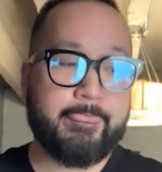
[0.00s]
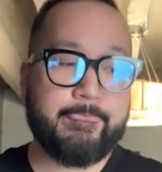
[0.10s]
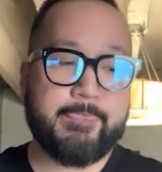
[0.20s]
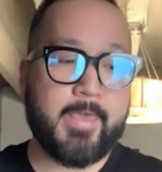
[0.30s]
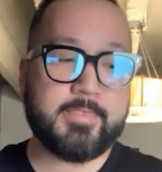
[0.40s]

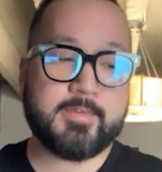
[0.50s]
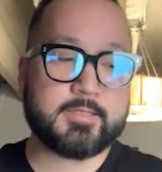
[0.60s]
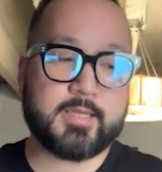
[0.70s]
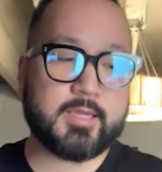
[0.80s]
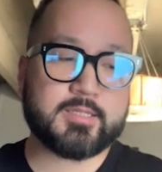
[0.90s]
End of the
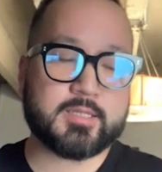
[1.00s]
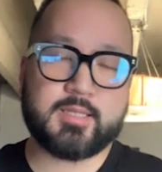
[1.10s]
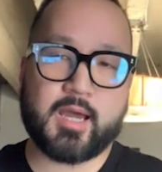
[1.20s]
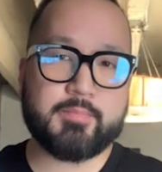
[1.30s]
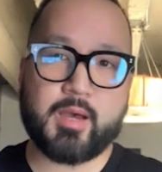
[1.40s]
day, it's just
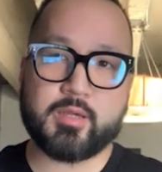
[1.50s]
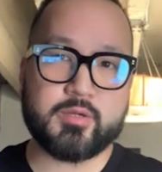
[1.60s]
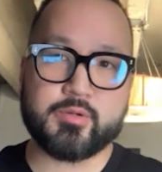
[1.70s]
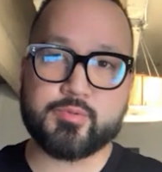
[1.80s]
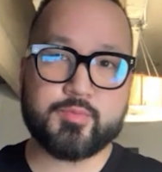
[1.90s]
not about
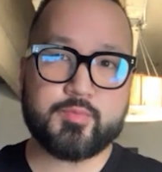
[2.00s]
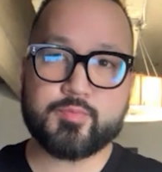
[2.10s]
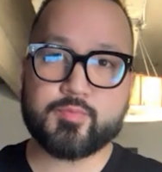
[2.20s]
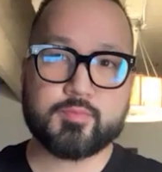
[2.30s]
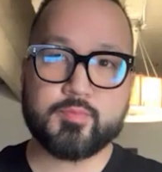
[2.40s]
you.
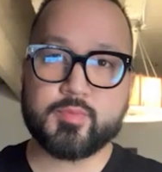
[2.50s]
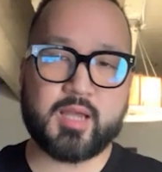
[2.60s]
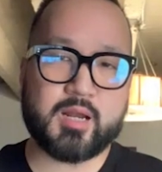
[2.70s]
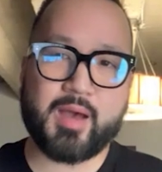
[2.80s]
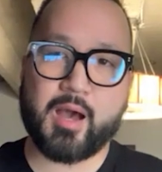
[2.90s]
It's
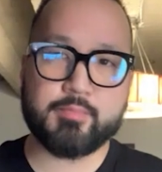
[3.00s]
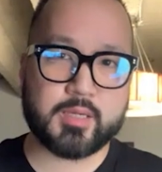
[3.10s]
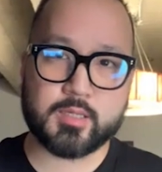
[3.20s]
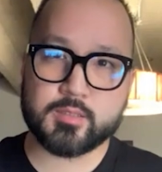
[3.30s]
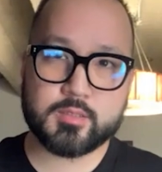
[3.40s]
not about me.
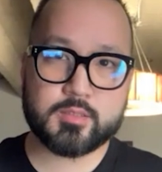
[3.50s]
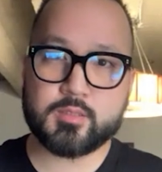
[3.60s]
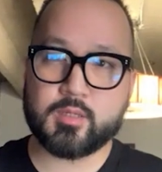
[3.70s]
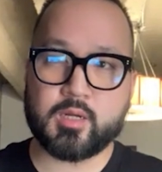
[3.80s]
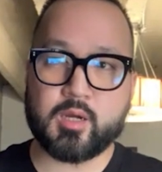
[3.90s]

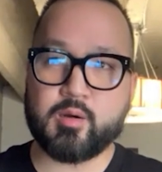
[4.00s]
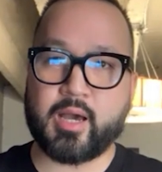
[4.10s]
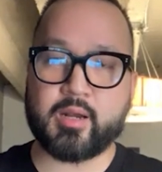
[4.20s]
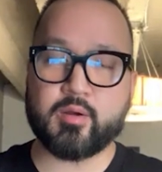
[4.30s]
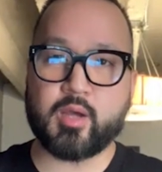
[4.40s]
You know, I
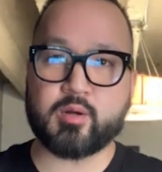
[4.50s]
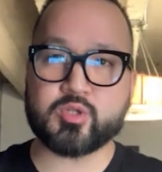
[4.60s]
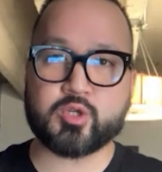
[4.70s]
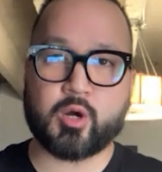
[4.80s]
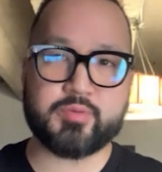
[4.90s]
don't I don't
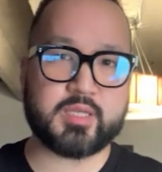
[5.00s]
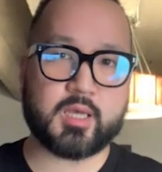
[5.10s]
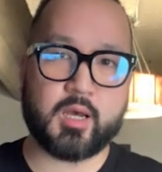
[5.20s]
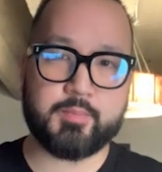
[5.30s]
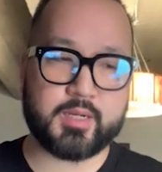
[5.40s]
start these
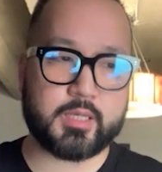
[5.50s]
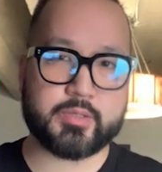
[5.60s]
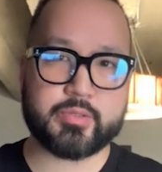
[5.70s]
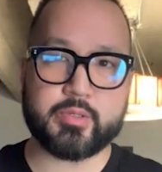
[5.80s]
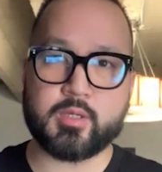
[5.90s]

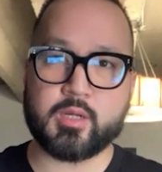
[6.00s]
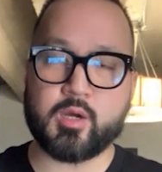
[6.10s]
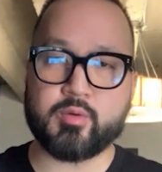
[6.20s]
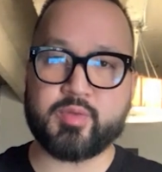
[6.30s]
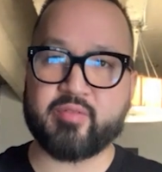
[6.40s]
companies, you
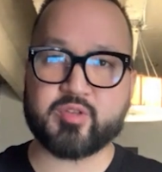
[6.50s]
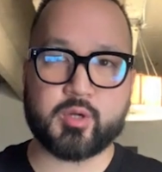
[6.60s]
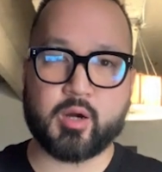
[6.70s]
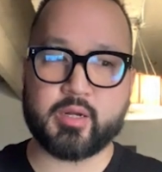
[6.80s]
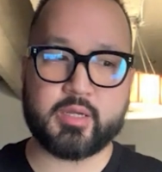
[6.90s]
know, that I've
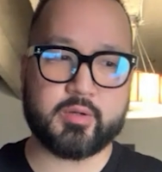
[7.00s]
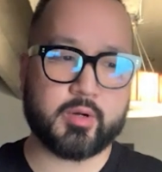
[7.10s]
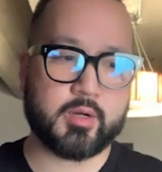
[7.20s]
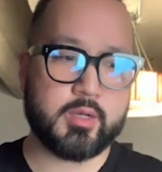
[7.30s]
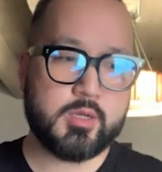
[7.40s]
started
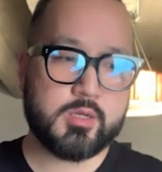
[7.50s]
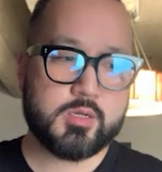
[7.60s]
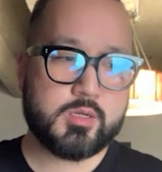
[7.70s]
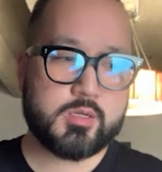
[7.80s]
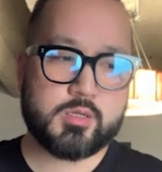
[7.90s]
or,
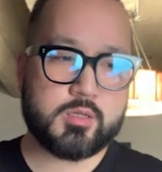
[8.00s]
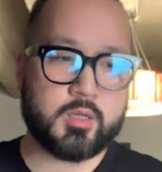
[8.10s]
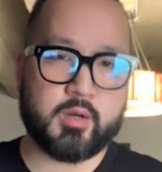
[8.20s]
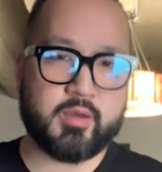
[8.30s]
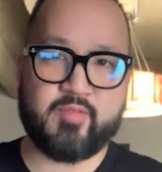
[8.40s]
you
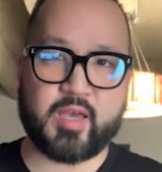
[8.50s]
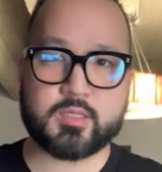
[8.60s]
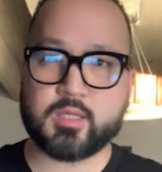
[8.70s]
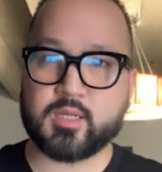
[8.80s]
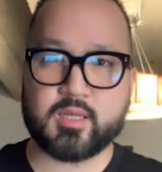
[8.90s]
know,
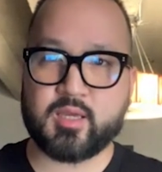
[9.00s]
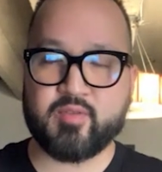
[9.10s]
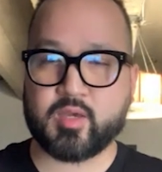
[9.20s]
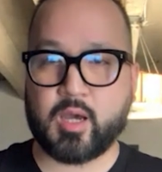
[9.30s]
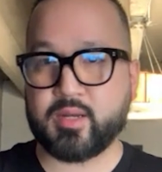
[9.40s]
invested in, even
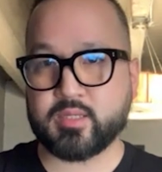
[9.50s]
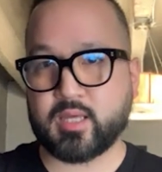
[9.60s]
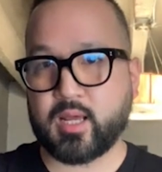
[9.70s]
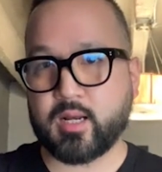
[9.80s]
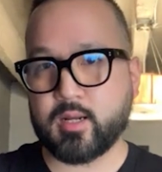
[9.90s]
companies
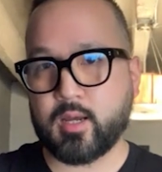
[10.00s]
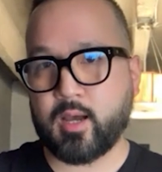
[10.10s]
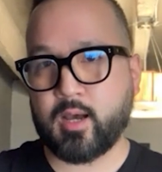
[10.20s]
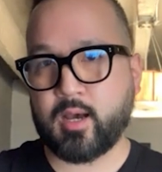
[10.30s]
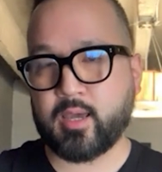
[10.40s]
that
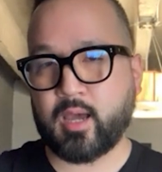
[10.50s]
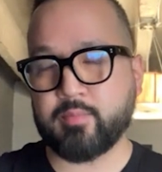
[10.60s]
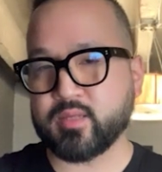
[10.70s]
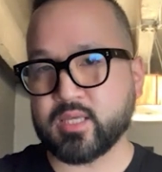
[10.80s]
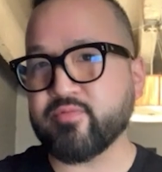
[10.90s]
I, I
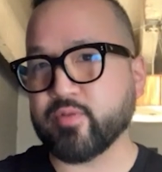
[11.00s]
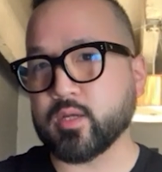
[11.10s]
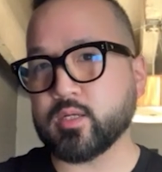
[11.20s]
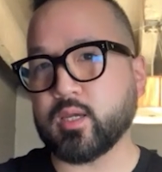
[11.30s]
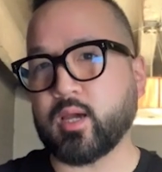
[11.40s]
believe
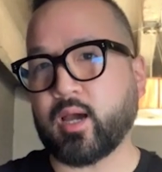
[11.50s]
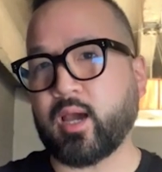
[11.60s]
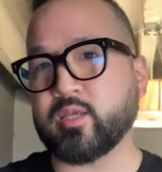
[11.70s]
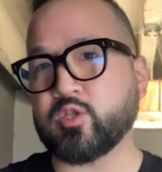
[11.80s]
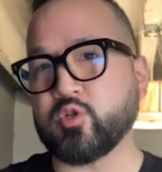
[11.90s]
in. I,
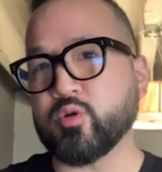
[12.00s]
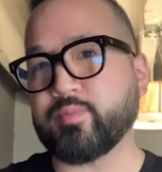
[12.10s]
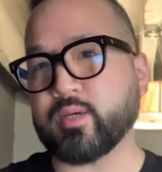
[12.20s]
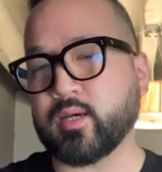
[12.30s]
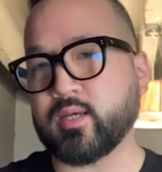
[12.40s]
I do it
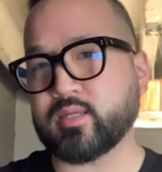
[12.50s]
because I